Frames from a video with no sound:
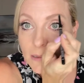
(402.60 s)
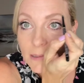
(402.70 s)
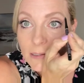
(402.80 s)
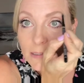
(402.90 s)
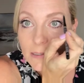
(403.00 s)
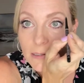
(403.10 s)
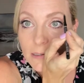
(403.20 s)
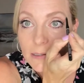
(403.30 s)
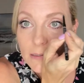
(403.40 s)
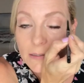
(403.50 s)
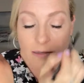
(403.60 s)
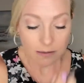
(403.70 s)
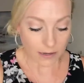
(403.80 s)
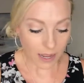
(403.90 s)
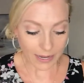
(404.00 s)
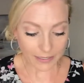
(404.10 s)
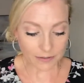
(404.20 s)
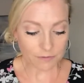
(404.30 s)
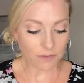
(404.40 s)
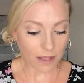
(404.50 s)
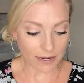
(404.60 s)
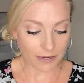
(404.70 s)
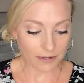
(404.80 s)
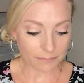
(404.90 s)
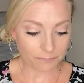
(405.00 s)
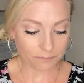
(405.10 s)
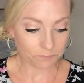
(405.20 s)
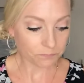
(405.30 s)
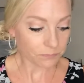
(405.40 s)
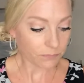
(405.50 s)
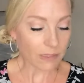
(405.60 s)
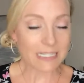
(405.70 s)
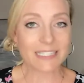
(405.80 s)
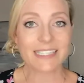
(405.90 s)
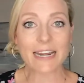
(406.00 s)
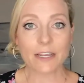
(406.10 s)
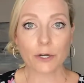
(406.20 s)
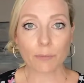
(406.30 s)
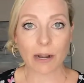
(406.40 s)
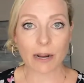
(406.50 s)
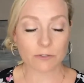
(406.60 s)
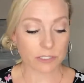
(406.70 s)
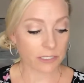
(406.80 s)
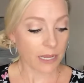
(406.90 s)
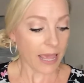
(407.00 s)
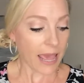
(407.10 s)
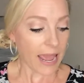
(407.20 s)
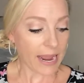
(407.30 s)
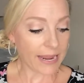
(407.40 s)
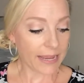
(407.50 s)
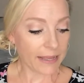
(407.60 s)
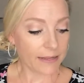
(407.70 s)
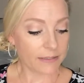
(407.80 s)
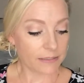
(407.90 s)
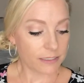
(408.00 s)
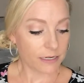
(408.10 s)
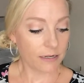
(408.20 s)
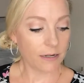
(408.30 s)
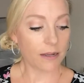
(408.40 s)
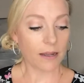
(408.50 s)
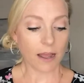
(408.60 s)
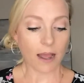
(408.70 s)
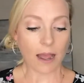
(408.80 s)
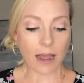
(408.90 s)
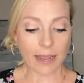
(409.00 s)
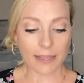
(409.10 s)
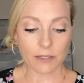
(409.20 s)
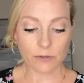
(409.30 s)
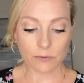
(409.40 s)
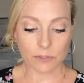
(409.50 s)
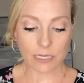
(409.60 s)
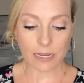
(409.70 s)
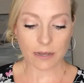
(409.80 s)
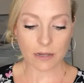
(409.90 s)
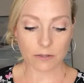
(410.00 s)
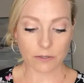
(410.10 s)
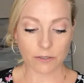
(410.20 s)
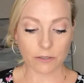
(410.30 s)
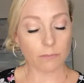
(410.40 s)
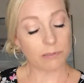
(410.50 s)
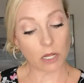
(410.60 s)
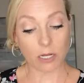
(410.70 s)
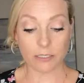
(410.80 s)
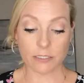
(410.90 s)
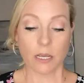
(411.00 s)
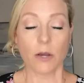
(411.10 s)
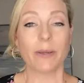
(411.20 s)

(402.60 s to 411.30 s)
This is kind of like setting your brows and I use a color blonde.